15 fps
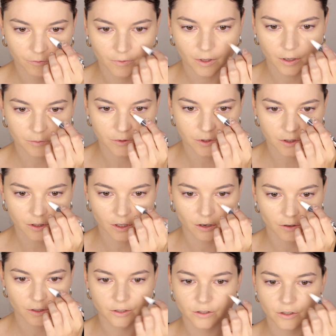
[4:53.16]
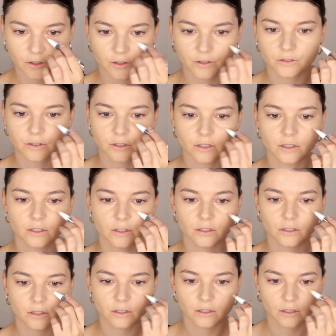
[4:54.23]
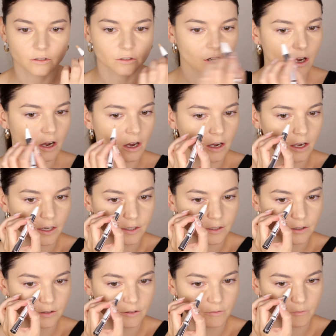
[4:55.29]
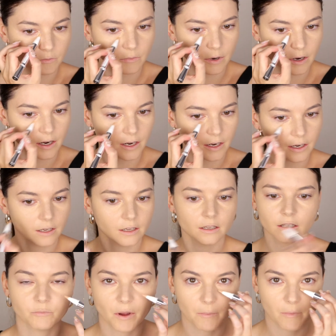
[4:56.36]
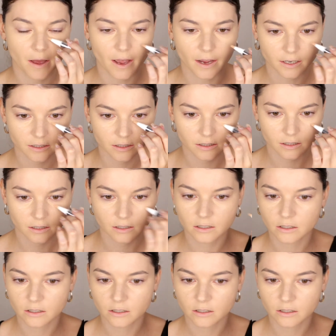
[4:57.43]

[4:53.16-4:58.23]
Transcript: I'm just going to use it to hide my bags.